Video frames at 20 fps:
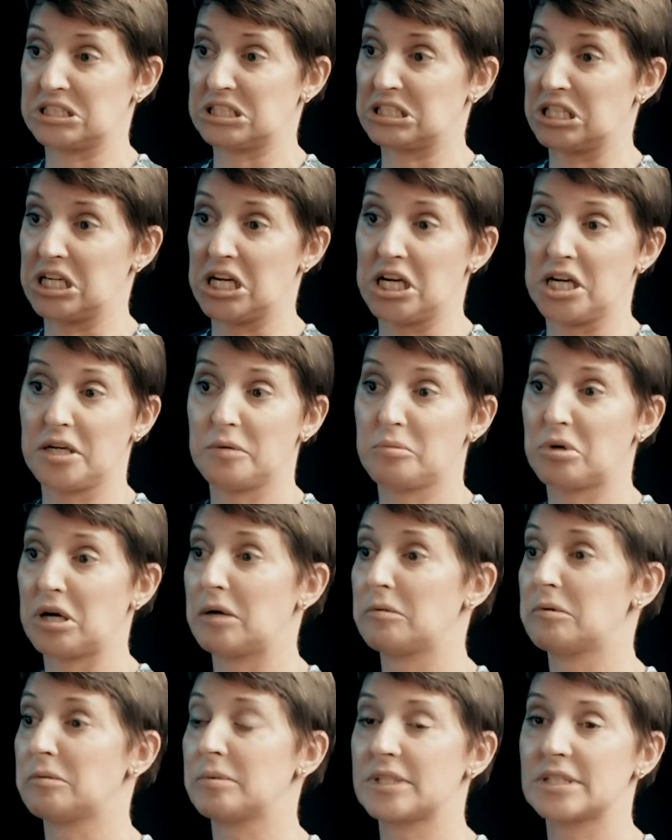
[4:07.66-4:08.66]
kind of
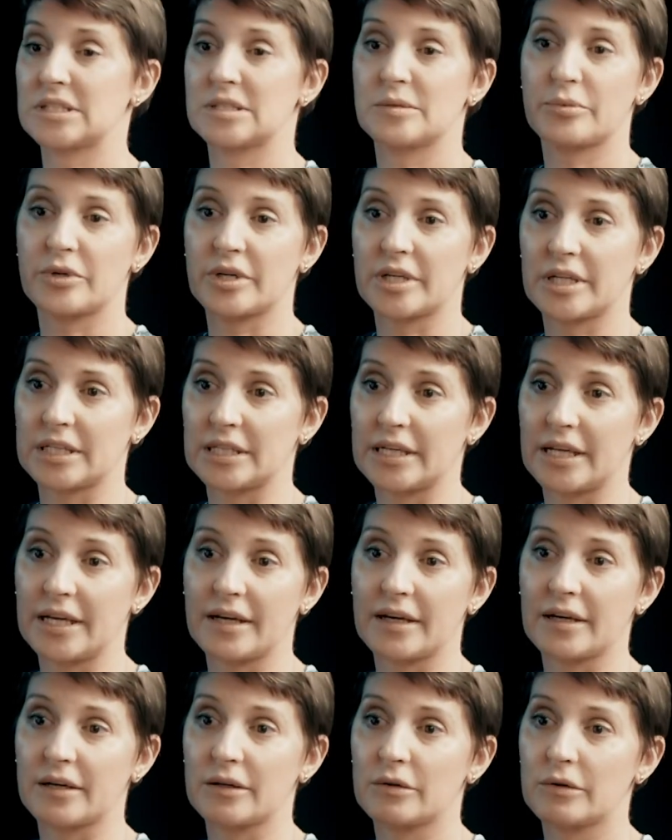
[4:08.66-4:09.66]
probably spreading
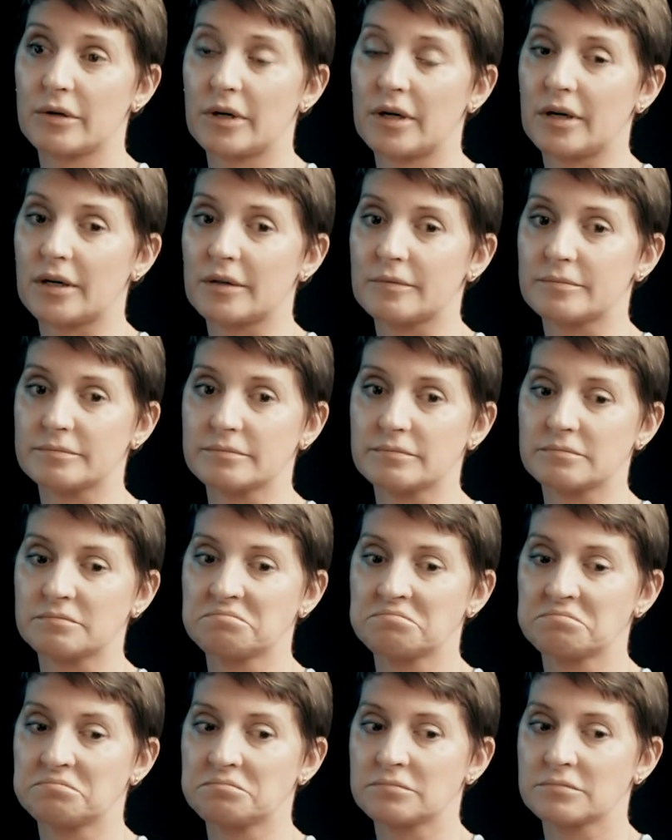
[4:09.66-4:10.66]
now,
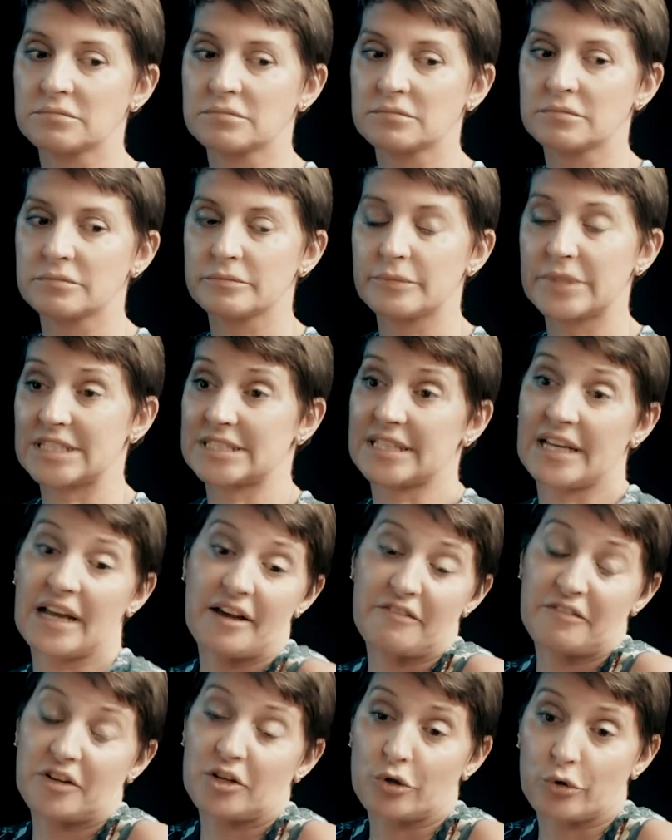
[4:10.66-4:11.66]
but it's like
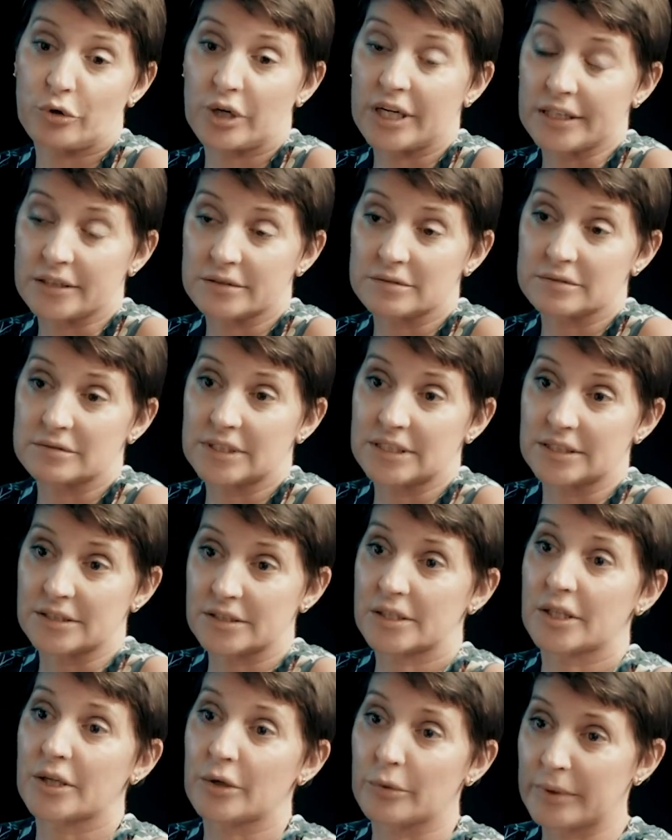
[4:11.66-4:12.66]
I feel great, and
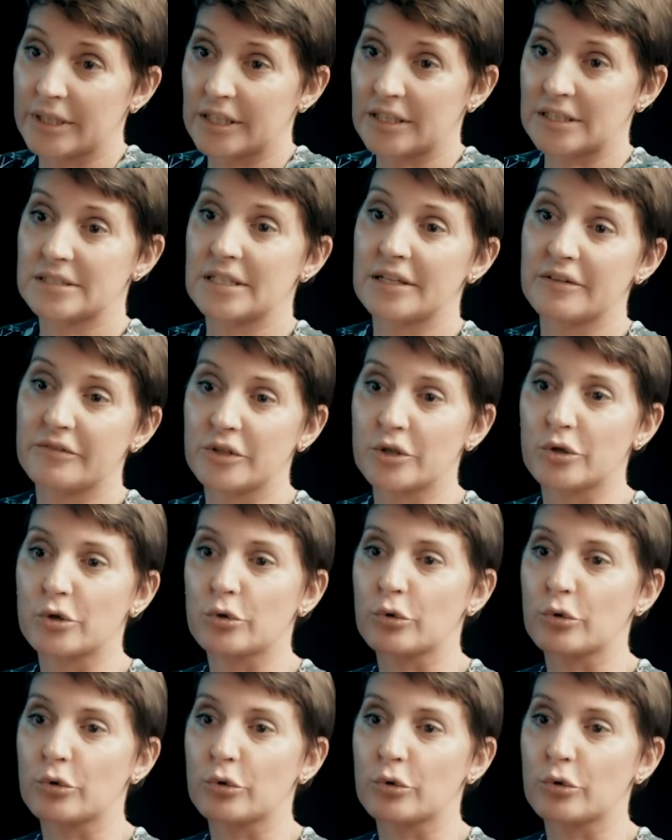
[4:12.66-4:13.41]
so because I feel